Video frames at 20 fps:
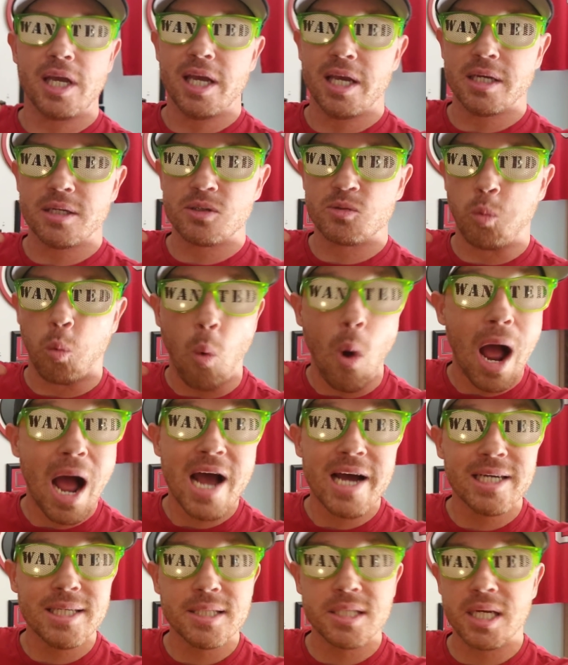is
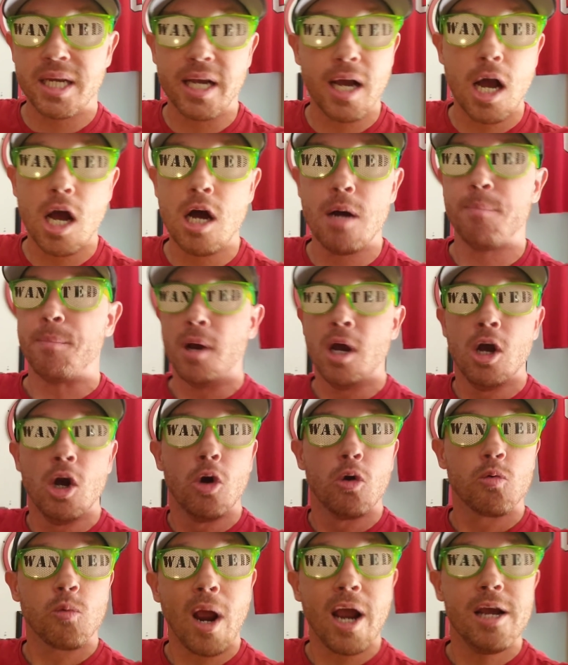wising up
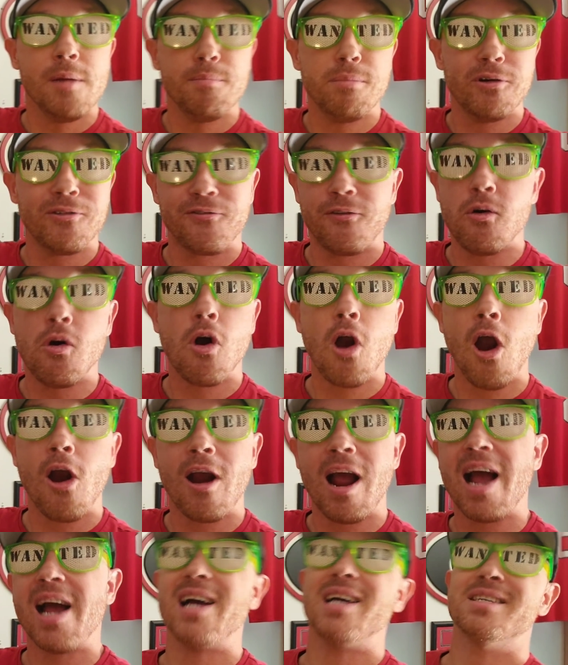right before
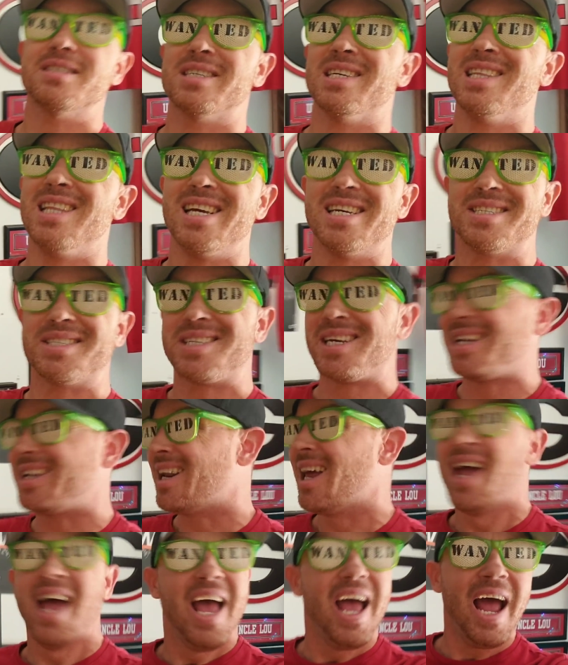our eyes. Listen,
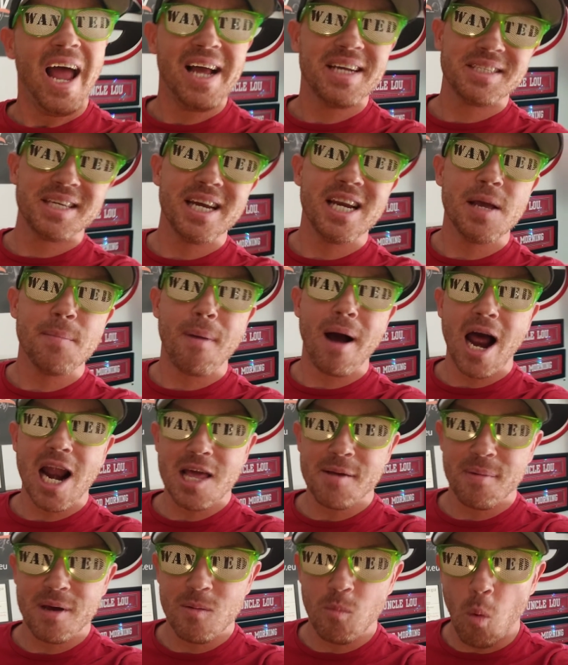has
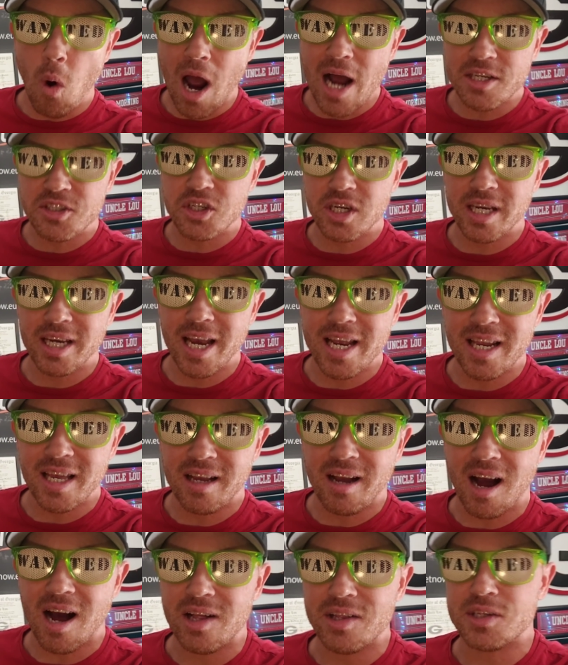anybody been watching any
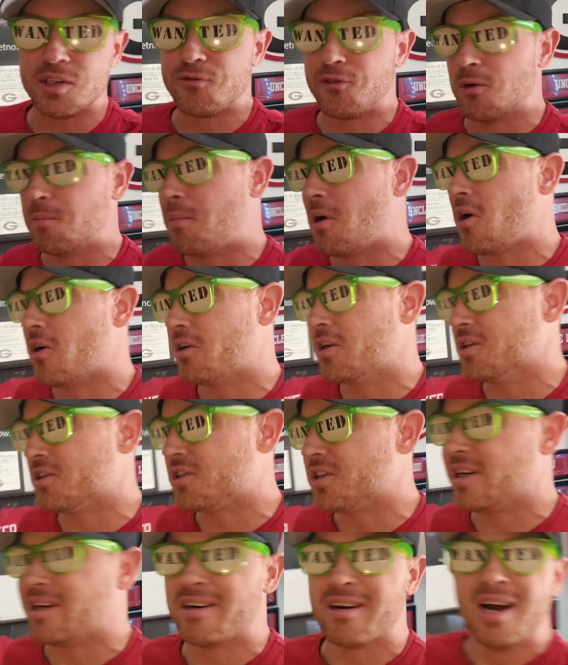college football this
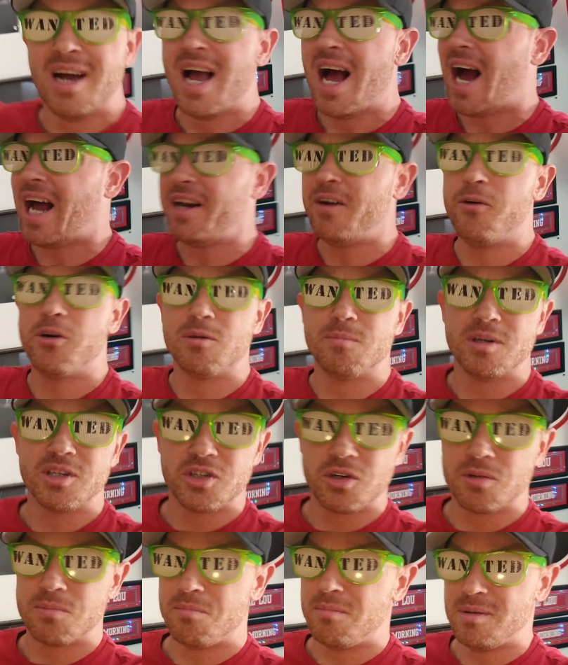year? I know the
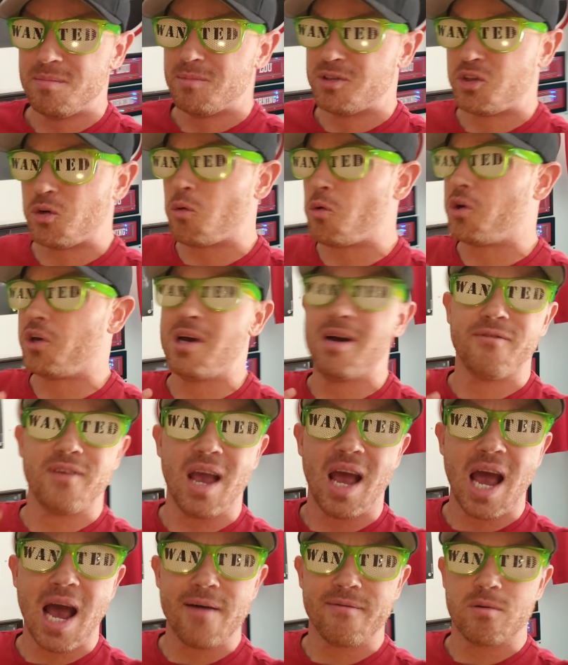major majority of you
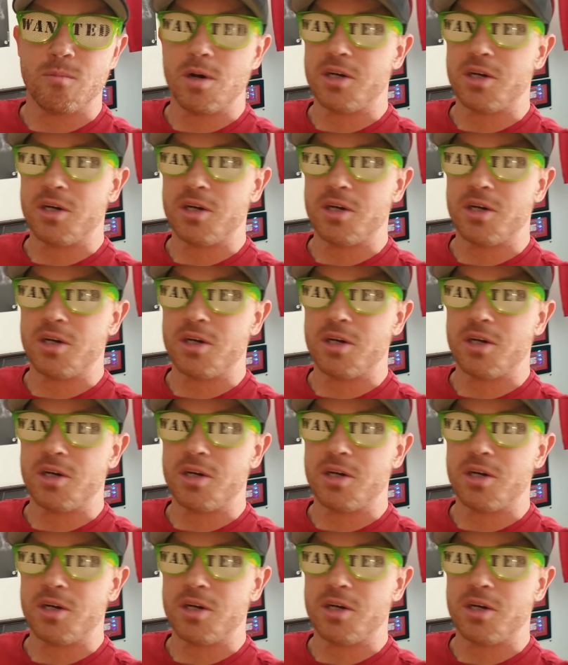haven't.